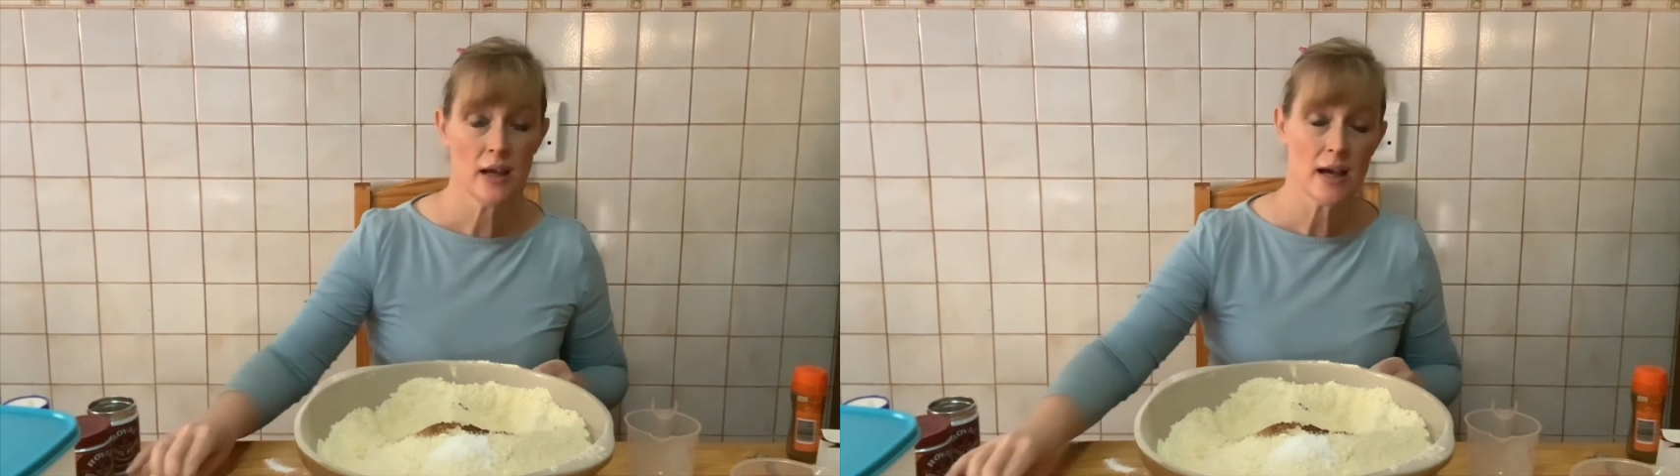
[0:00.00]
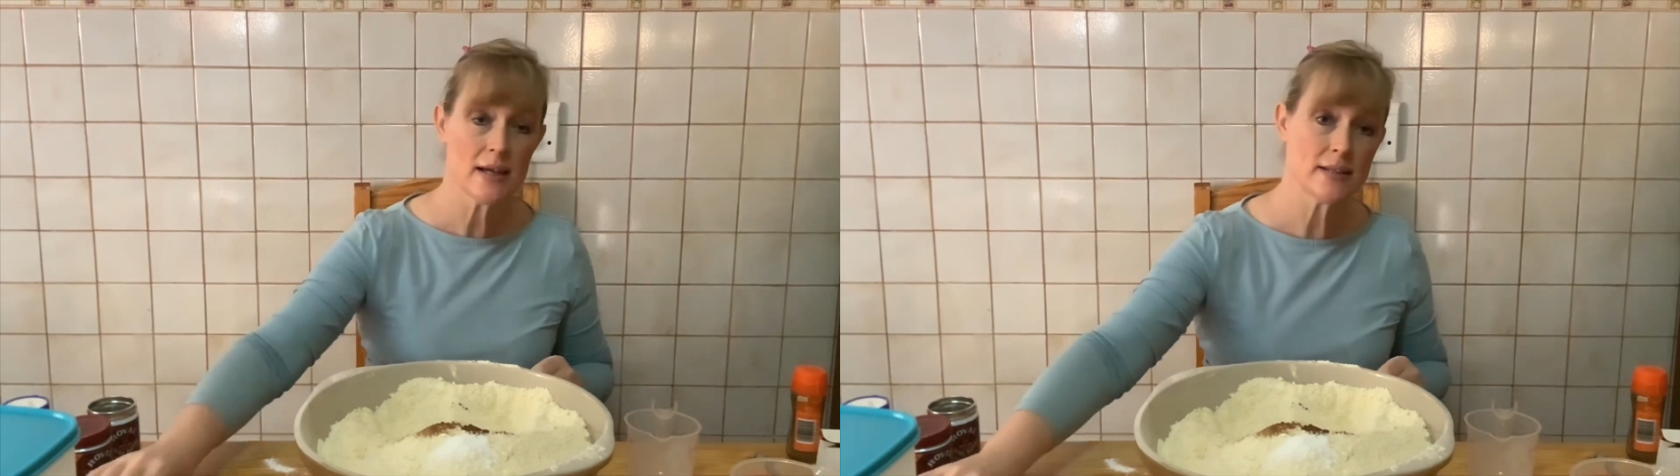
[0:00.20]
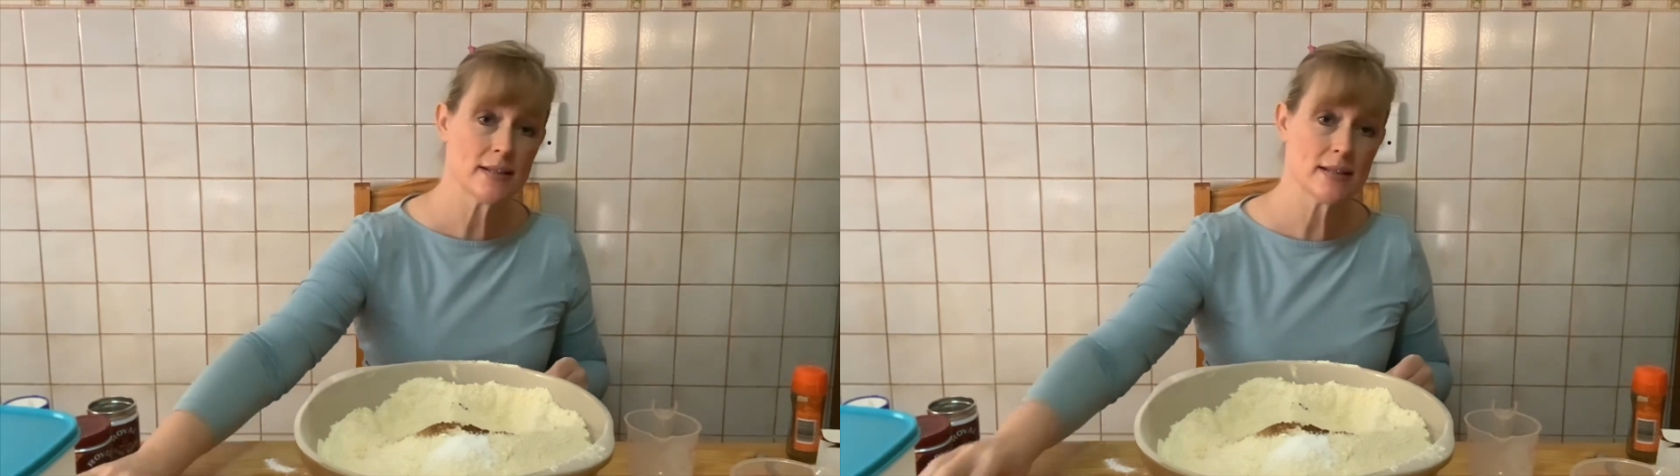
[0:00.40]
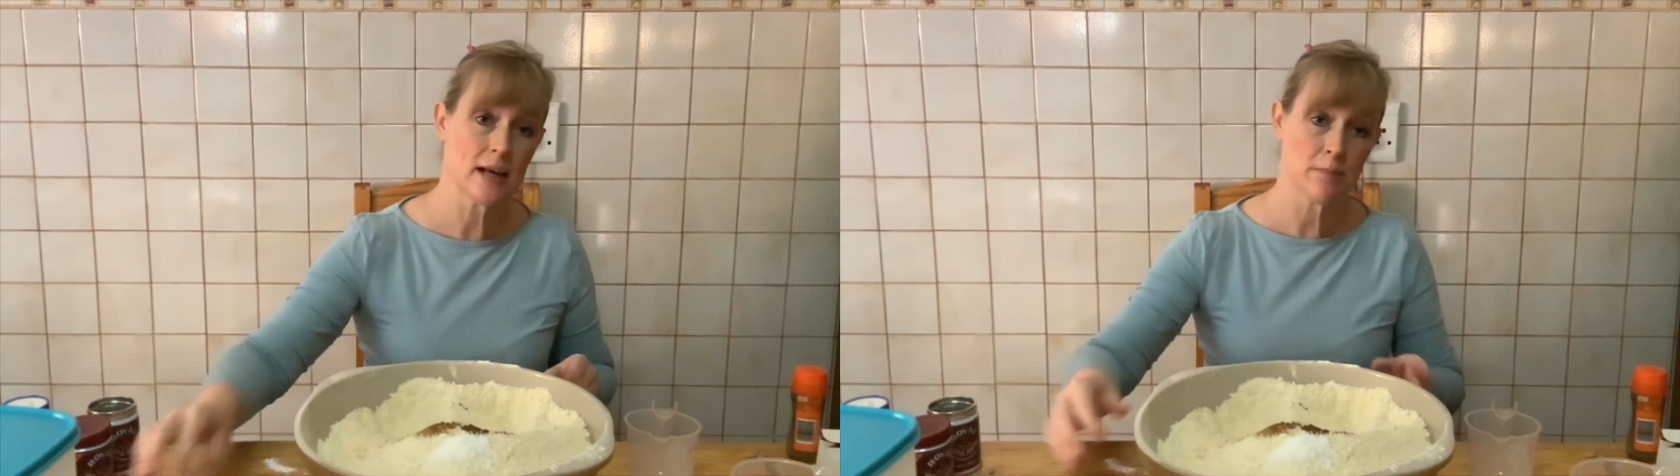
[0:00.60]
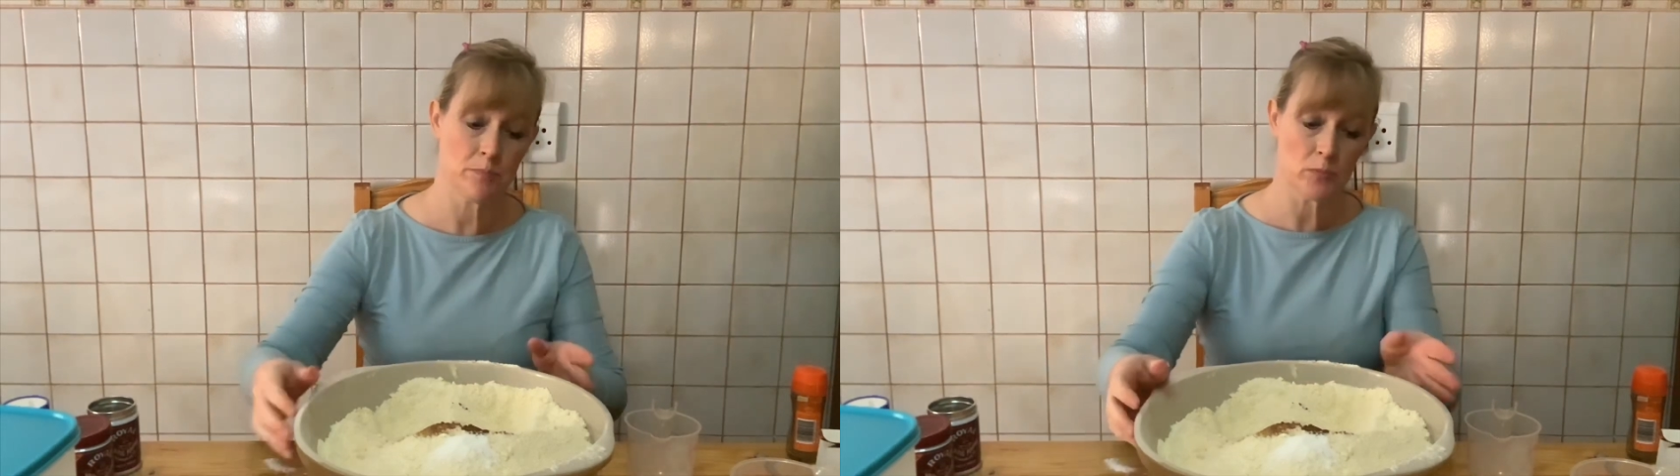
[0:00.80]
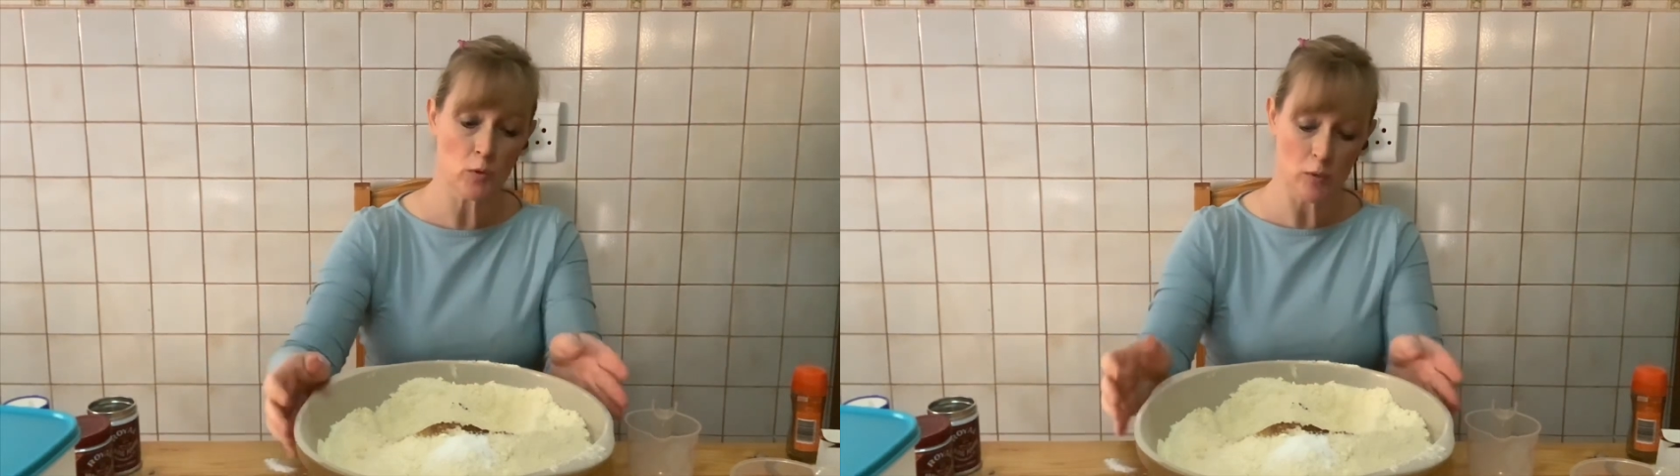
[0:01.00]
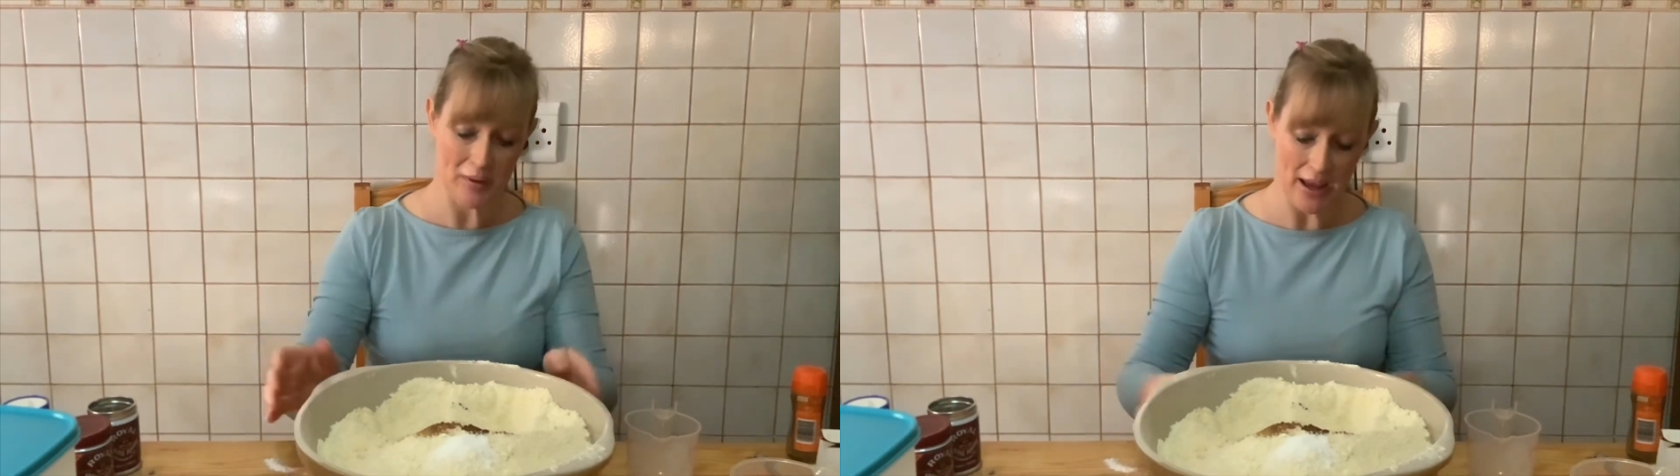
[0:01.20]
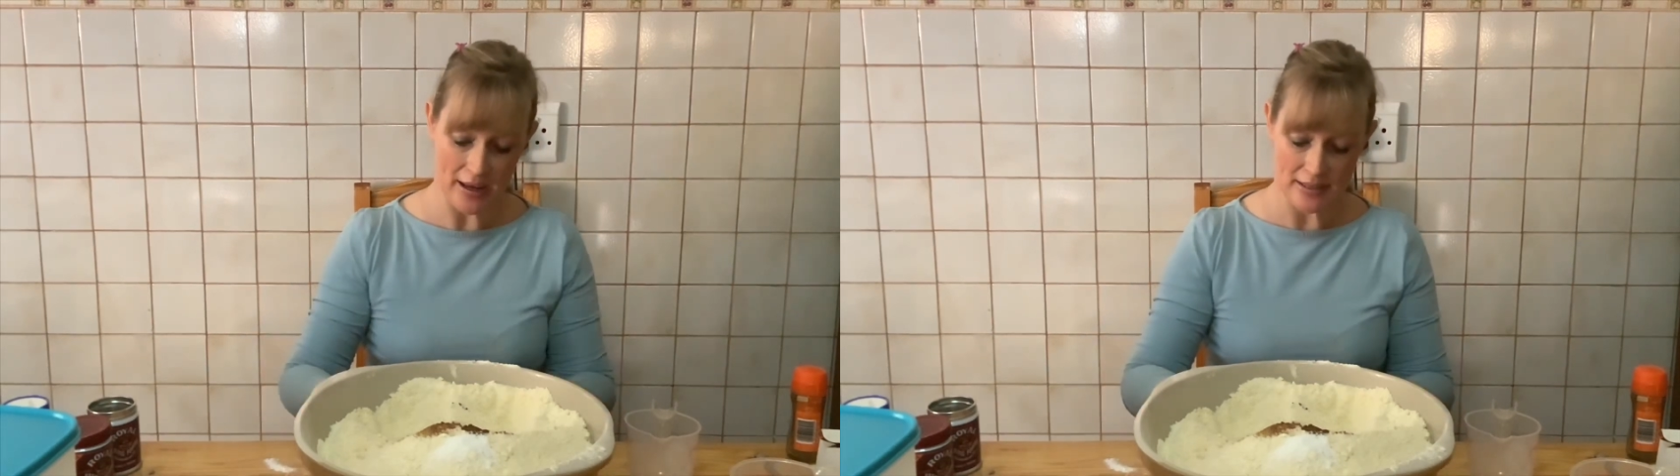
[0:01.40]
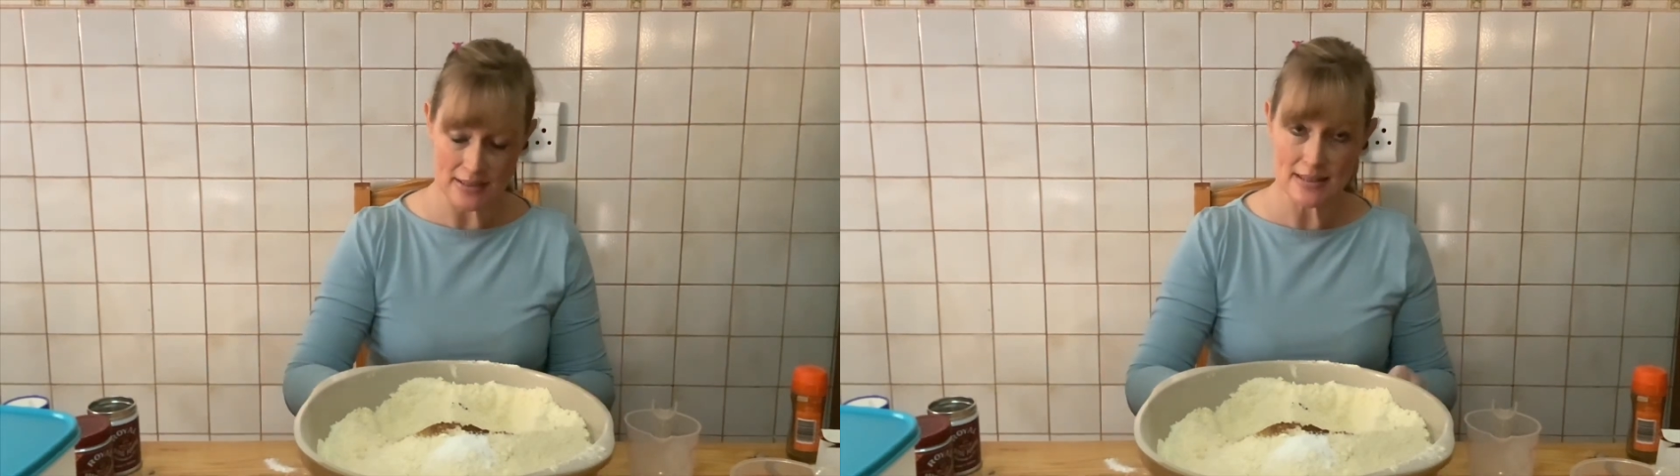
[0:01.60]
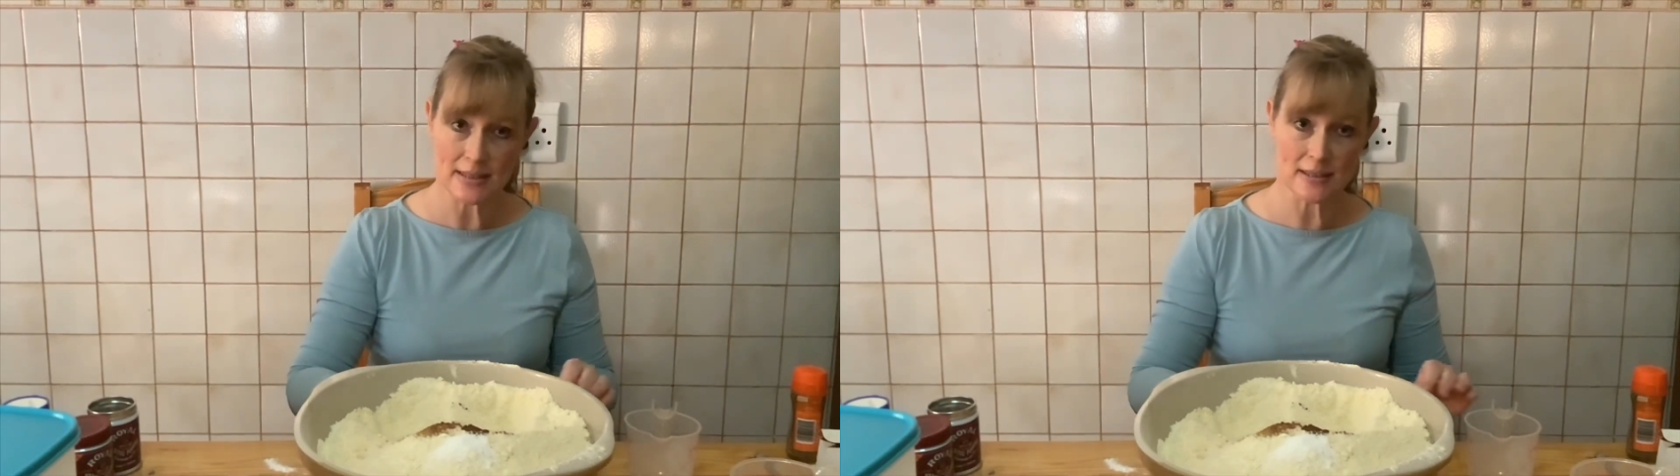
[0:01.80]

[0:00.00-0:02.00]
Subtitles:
It's we'll be adding 6